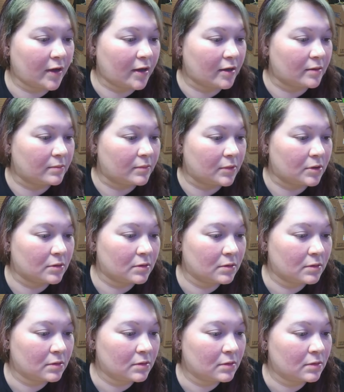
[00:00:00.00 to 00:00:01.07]
I'm
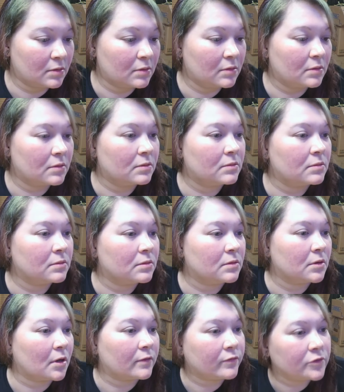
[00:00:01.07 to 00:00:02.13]

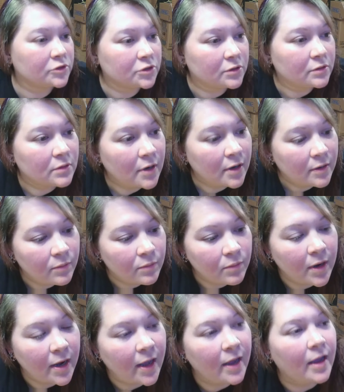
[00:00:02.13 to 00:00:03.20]
not for sure
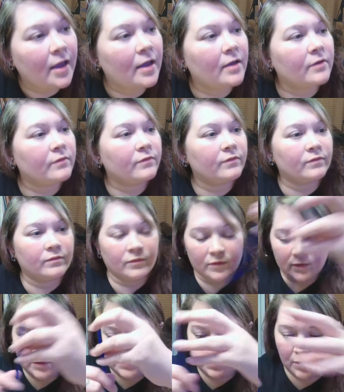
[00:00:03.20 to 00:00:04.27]
what I have. Will
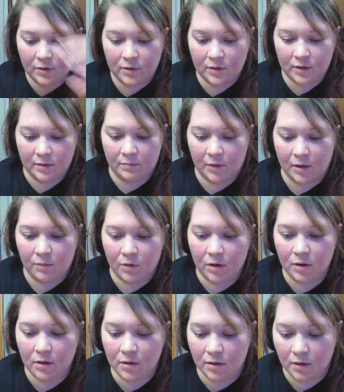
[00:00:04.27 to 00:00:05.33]
this work? It might
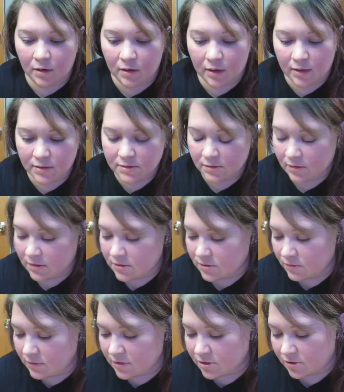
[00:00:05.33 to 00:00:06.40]
work. Alright, so let's
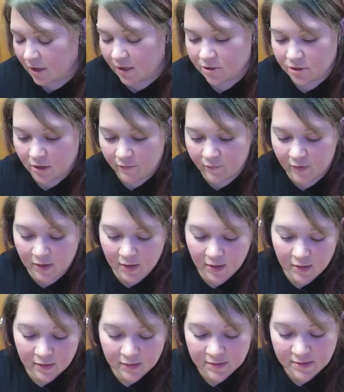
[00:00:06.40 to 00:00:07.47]
do the scratch off.
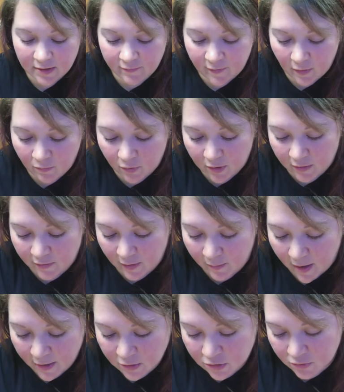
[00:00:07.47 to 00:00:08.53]
Let's see if I won anything.
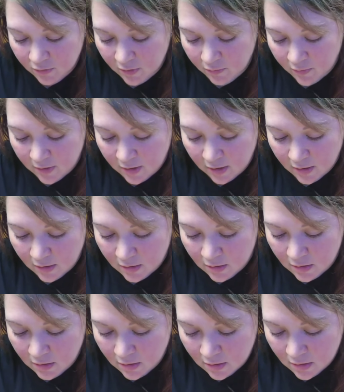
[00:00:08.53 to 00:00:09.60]
Match 3 winning.
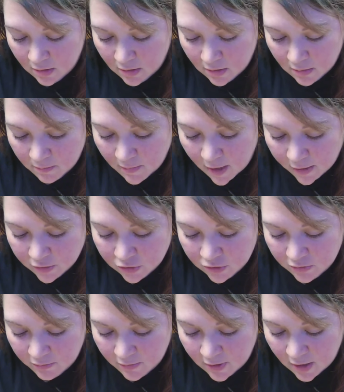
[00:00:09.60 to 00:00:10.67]
Match
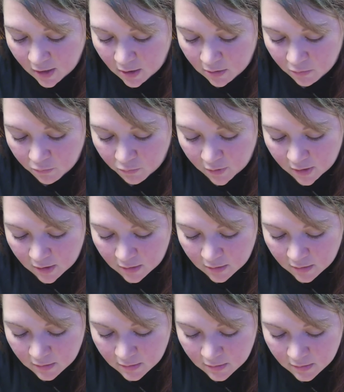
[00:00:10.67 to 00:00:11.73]
3 and
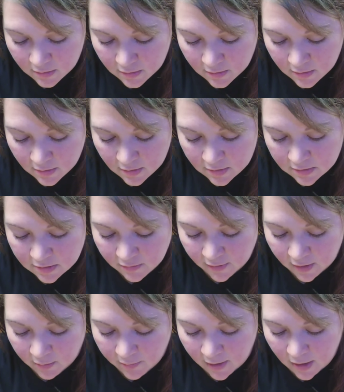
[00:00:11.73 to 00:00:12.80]
win. So I
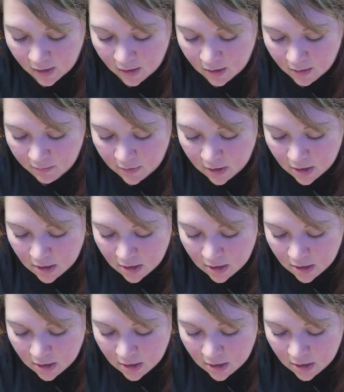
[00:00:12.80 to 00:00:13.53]
got a BAM.